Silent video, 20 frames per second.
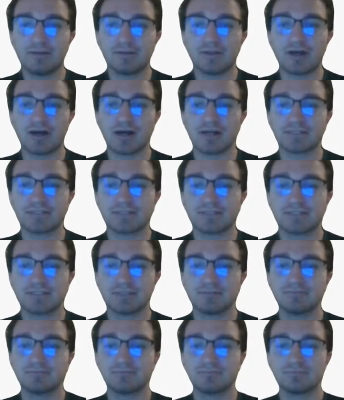loss
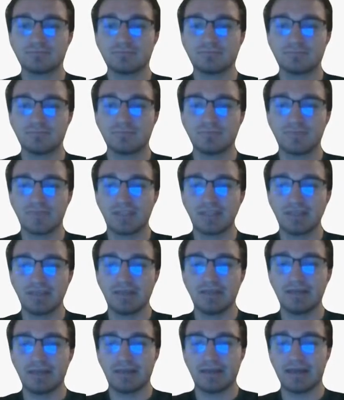
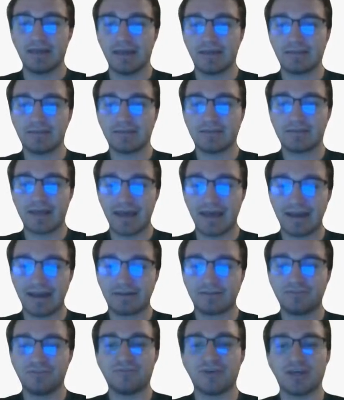and this
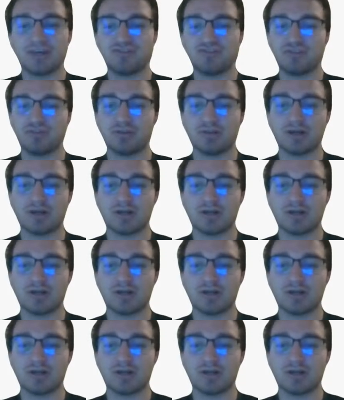activation loss.